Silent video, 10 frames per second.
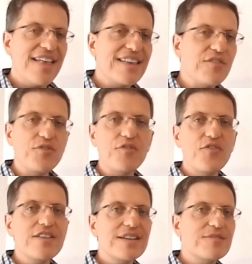that if you're
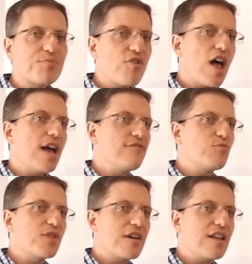feeling deprived
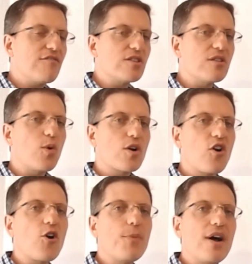with kind of a lower
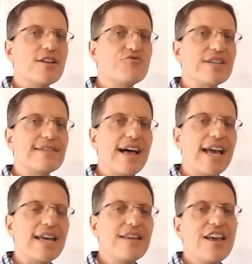carbohydrate
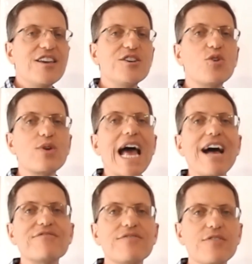diet, you don't
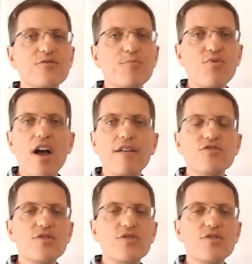have to feel deprived.